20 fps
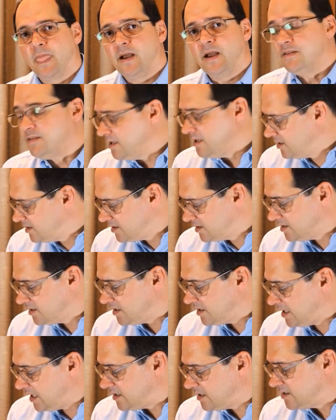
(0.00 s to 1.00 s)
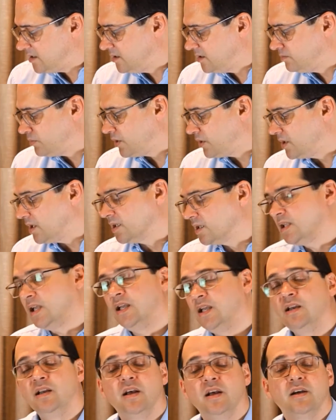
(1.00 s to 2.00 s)
I think this is an excellent product,
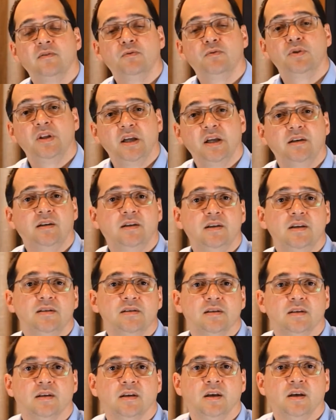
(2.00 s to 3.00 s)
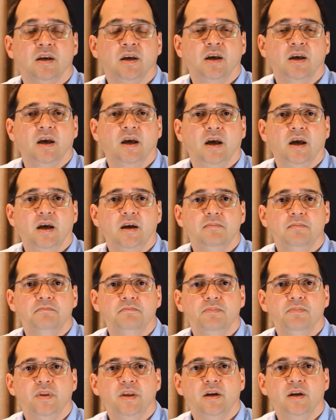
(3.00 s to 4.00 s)
and for that reason,
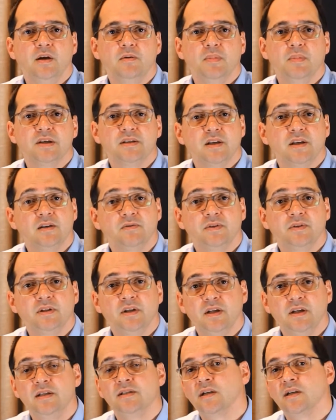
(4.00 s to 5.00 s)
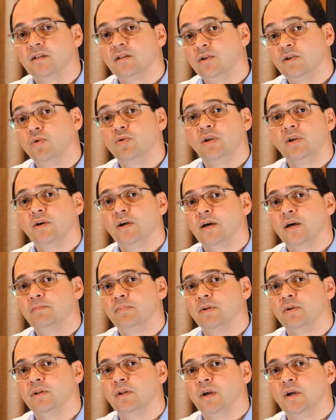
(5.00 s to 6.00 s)
myself and Teresa, the audio
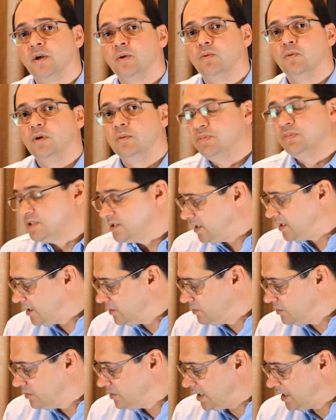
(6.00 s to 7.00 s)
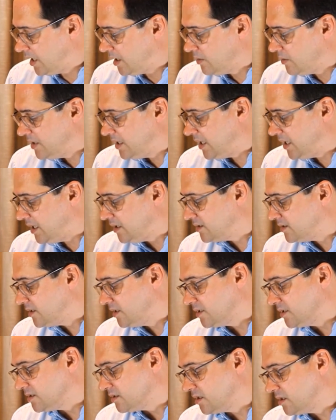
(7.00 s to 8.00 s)
couple, will bestow our
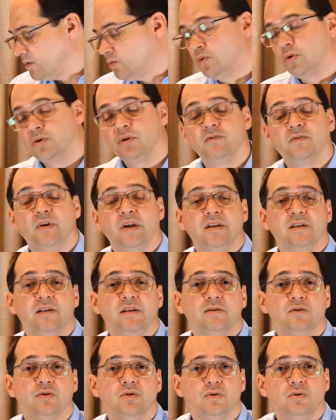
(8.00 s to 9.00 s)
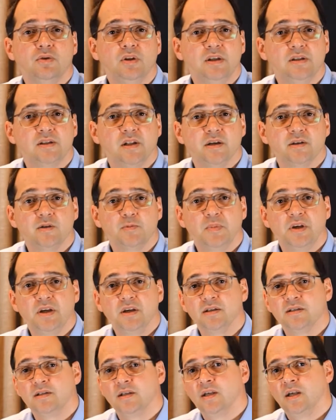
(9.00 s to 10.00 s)
excellence, reward of excellence, to these
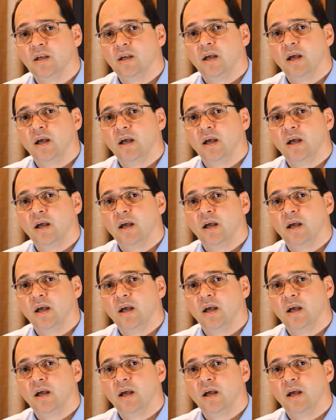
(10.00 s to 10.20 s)
loudspeakers,